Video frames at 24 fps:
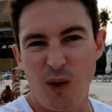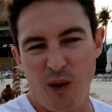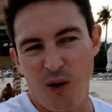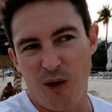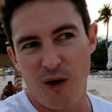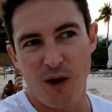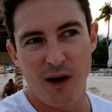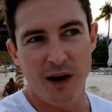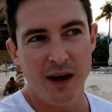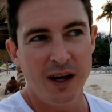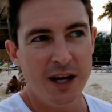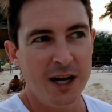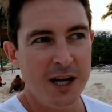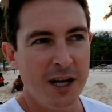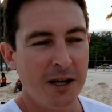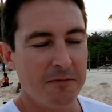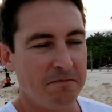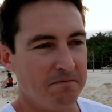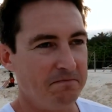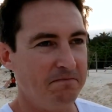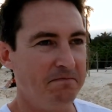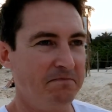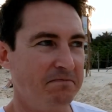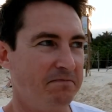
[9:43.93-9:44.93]
Or,
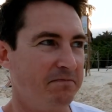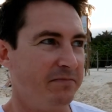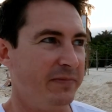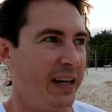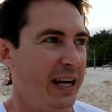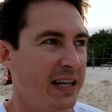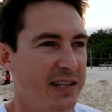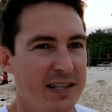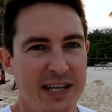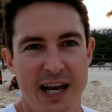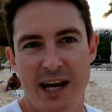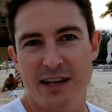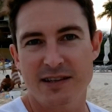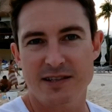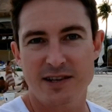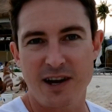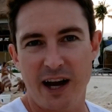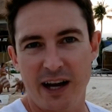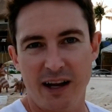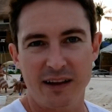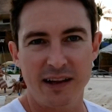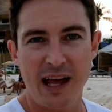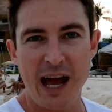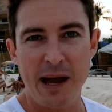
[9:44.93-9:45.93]
that sounds
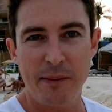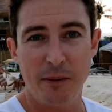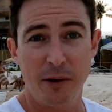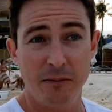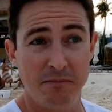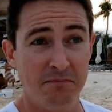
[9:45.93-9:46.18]
kind of lame.